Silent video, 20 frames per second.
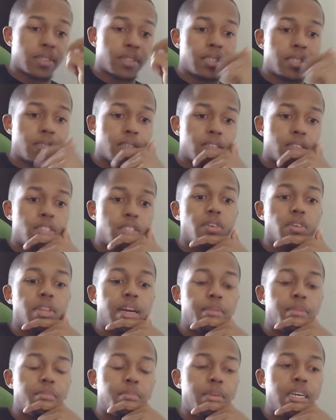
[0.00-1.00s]
So
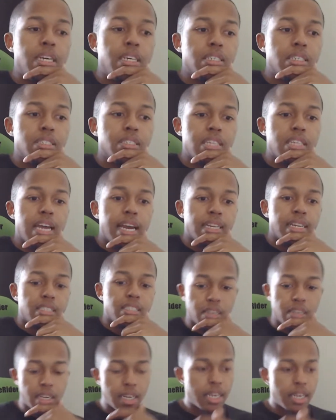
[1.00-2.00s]
that means that
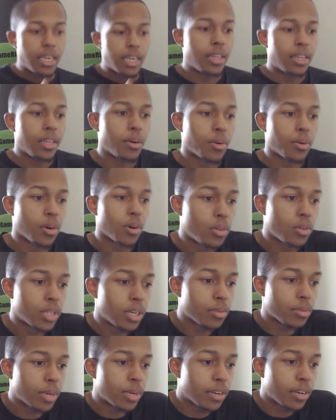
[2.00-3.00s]
they were only
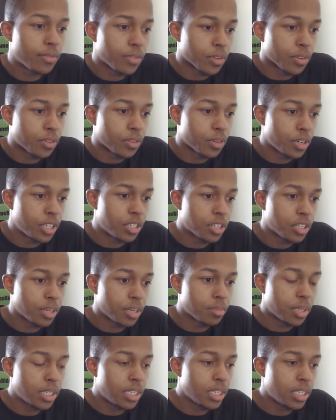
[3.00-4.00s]
around for 30
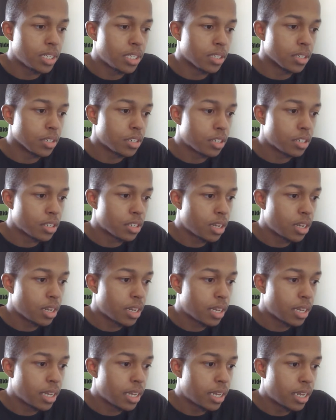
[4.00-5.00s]
something years,
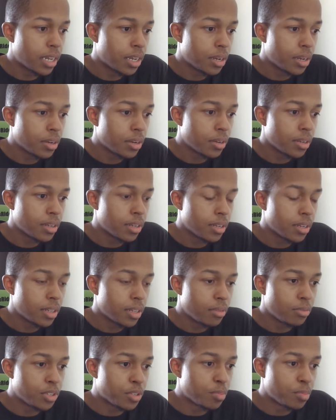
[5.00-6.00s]

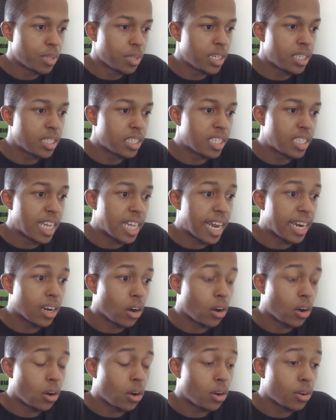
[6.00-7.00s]
which means that
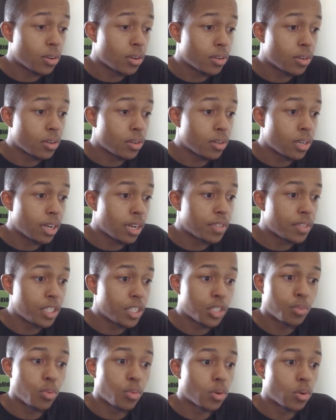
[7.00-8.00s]
all of these
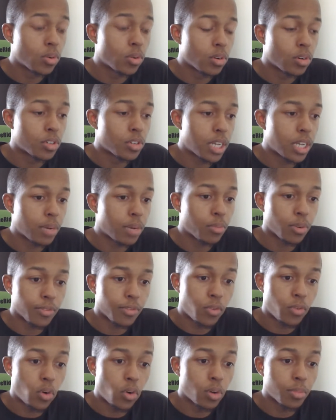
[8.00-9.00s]
warlords that were
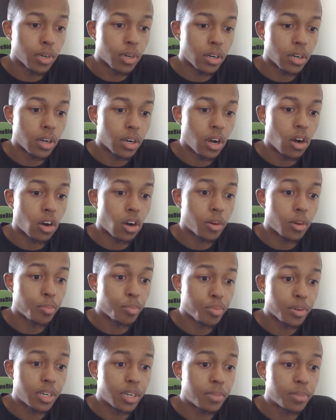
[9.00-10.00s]
former are
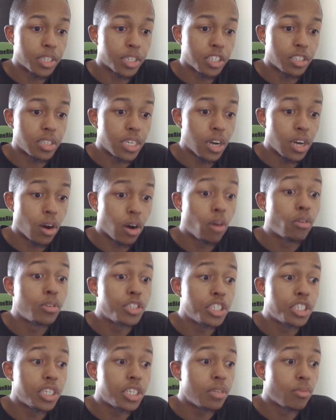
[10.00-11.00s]
pretty much the
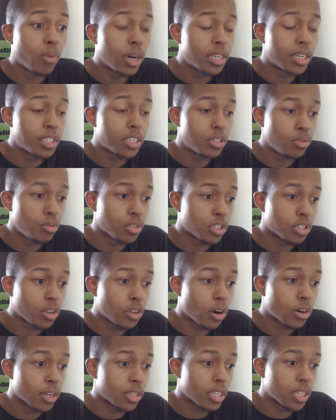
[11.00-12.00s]
OG ones who
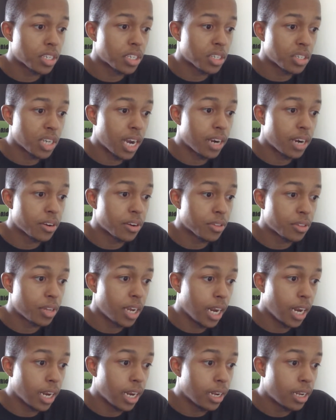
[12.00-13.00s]
started this entire thing.